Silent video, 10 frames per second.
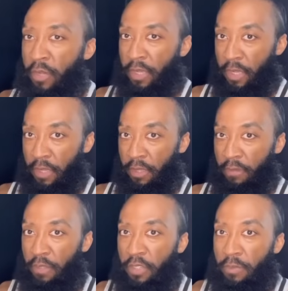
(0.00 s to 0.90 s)
can't
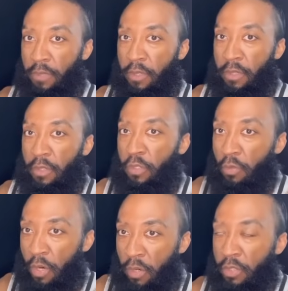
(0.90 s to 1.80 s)
convince me that
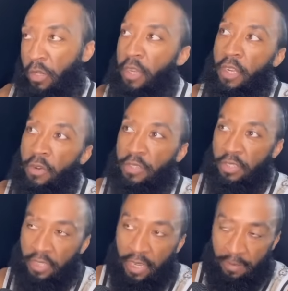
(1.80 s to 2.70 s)
you are. Here is
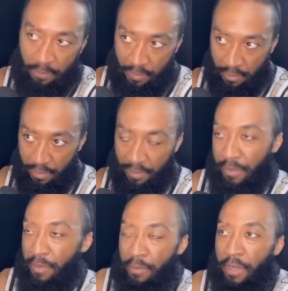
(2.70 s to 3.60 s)
a sign,
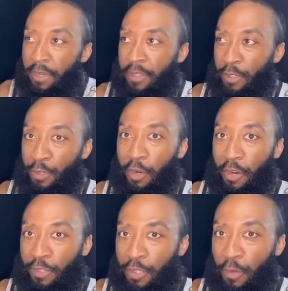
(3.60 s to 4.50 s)
right? That you
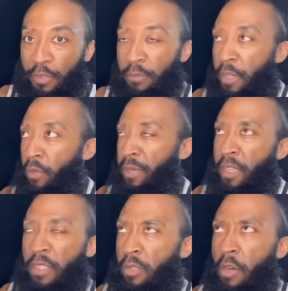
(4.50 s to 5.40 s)
are a chosen man, woman. I
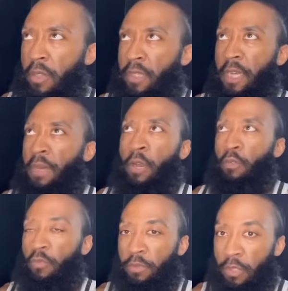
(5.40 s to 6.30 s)
get this all the time. How do I
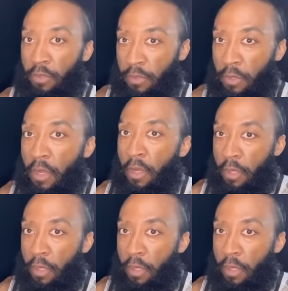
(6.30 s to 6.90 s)
know if I'm chosen?